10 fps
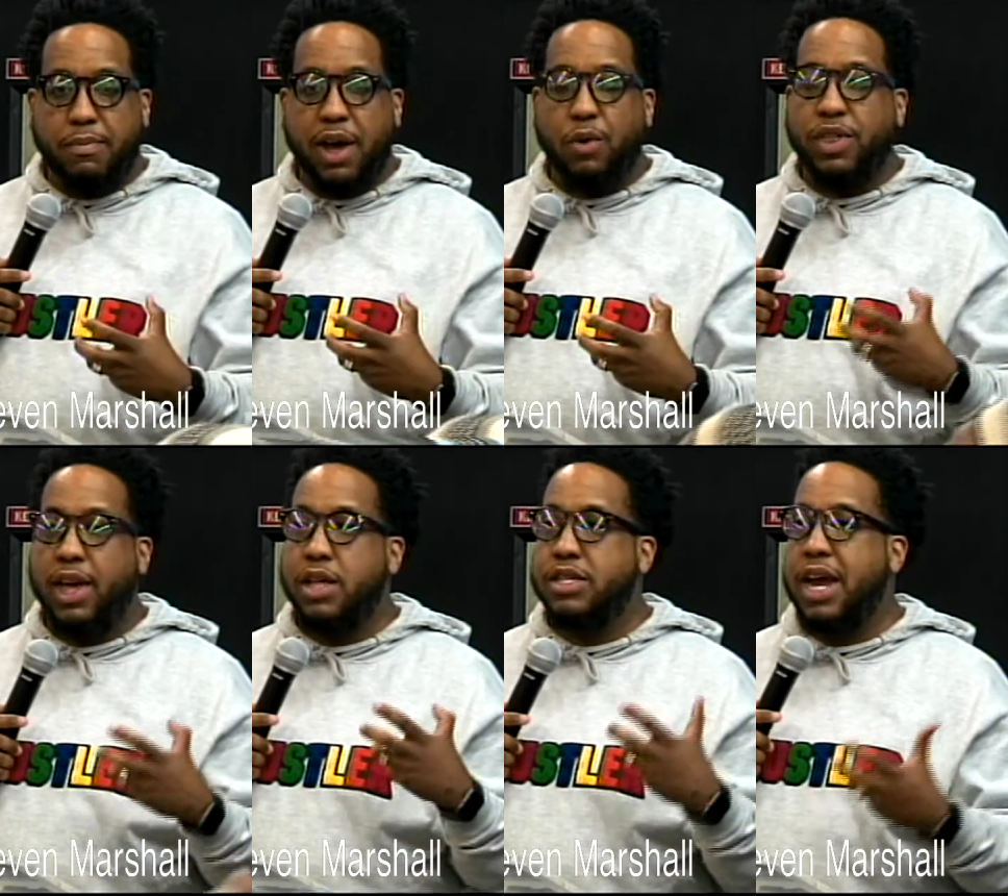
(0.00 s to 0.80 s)
about
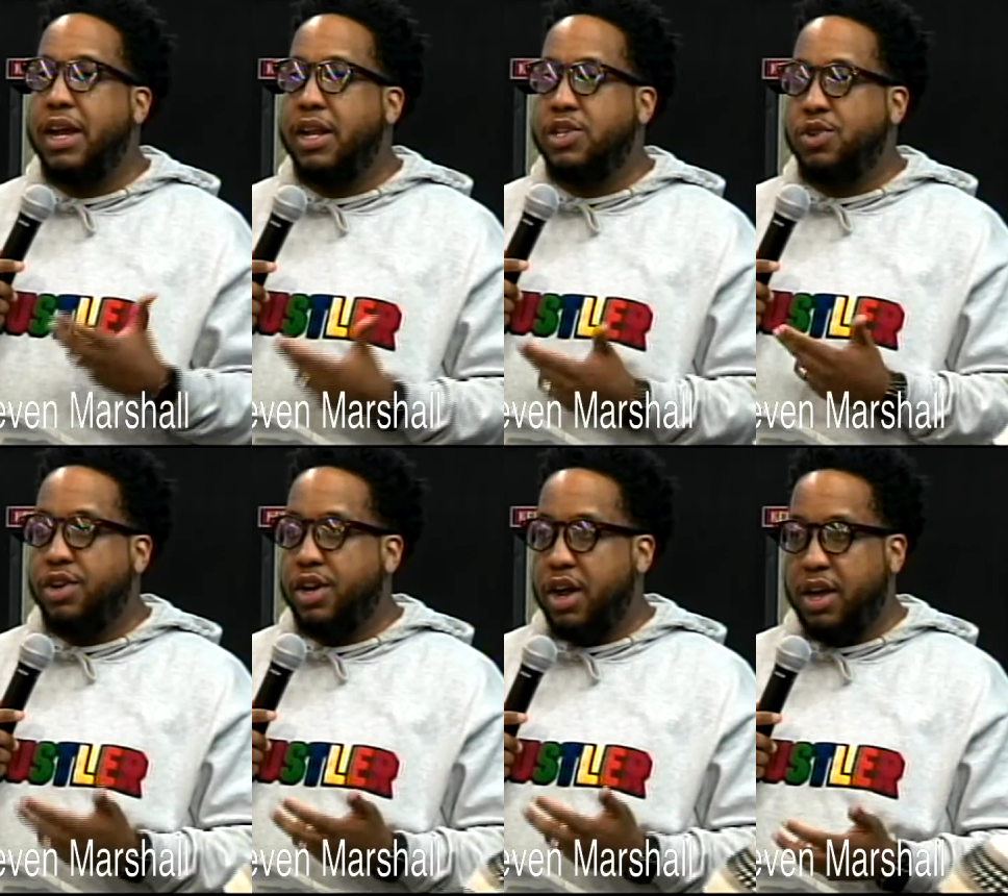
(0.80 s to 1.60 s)
the anxiety that's
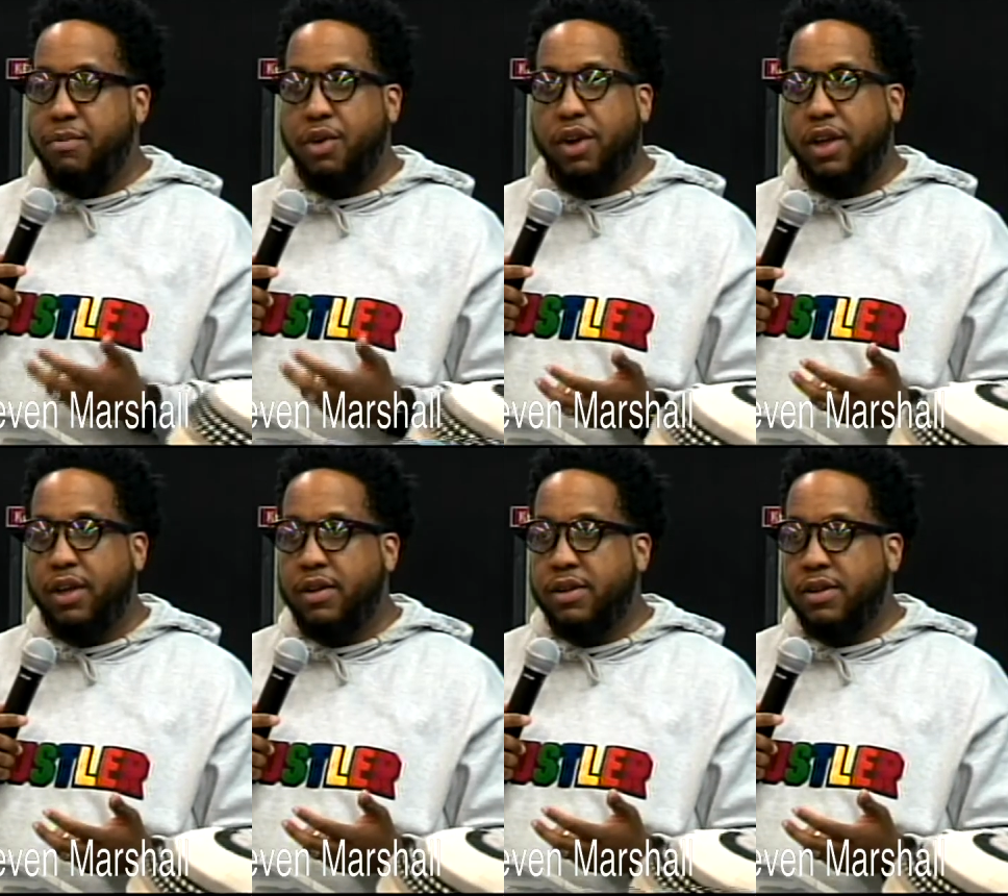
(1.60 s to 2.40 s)
going on in our community.